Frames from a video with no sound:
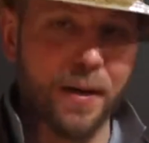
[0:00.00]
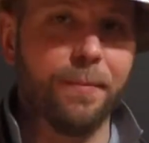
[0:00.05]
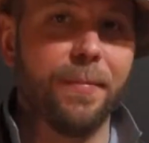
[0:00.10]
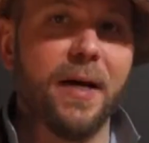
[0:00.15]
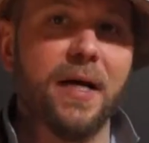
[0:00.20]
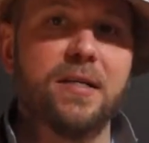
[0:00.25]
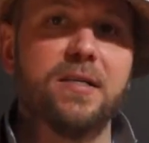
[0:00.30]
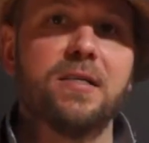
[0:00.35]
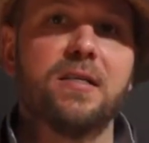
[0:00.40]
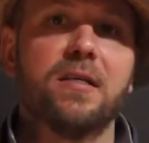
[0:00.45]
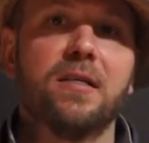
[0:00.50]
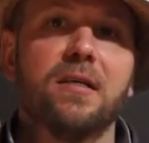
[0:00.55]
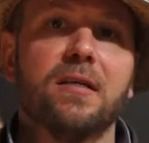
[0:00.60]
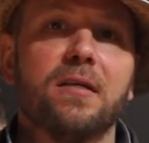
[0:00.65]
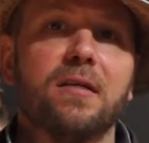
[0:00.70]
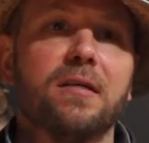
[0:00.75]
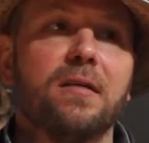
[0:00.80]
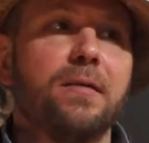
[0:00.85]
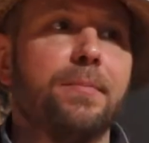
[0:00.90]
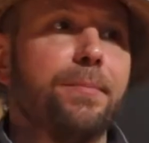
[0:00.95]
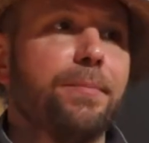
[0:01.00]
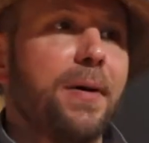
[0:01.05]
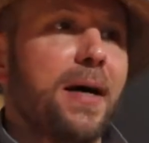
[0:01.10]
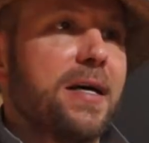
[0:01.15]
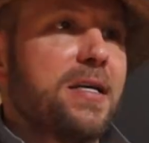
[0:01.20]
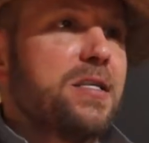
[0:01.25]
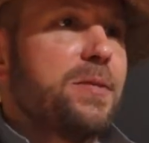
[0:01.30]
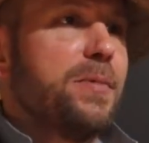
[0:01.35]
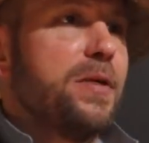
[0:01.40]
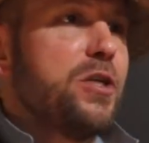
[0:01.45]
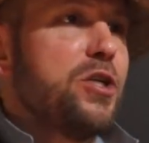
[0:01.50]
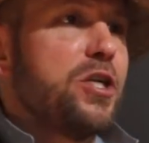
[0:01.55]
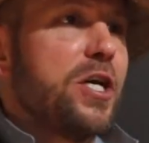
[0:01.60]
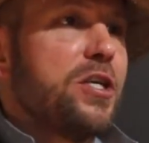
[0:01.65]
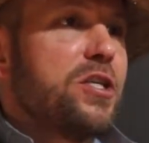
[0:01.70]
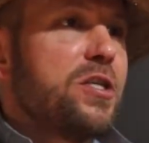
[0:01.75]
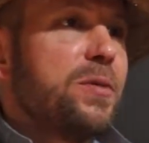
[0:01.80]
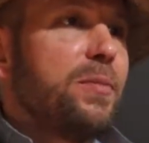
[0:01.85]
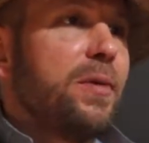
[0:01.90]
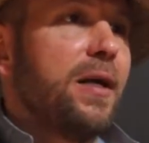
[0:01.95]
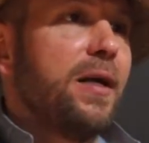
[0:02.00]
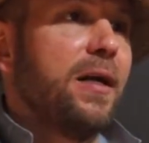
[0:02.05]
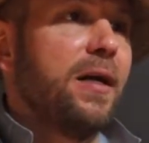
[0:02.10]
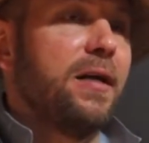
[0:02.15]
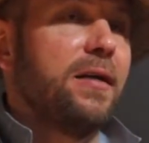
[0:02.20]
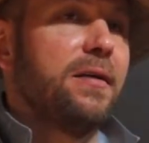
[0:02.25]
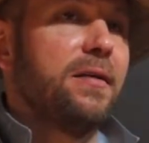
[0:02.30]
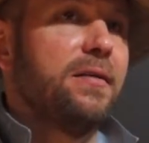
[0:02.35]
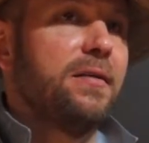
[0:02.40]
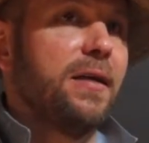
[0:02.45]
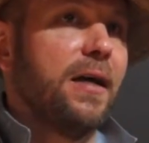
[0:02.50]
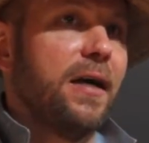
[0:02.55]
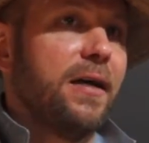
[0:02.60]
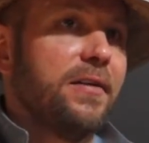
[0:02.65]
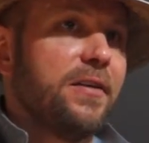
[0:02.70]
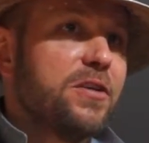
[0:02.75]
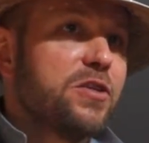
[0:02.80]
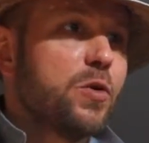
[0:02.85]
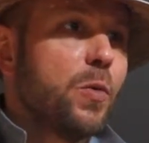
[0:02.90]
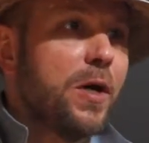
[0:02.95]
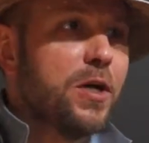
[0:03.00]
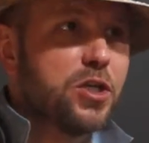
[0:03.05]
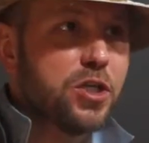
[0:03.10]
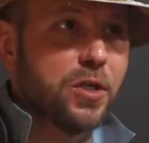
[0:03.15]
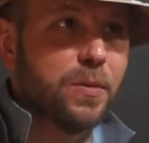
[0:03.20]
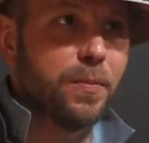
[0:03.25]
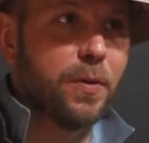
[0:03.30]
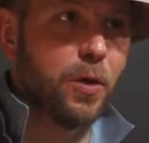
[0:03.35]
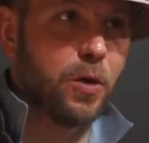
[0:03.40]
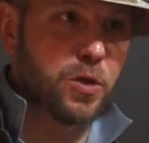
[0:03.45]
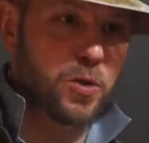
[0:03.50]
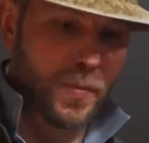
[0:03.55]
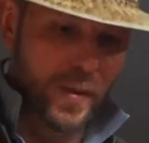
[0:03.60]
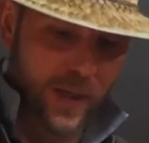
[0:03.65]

best possibly to shed some light on this question posed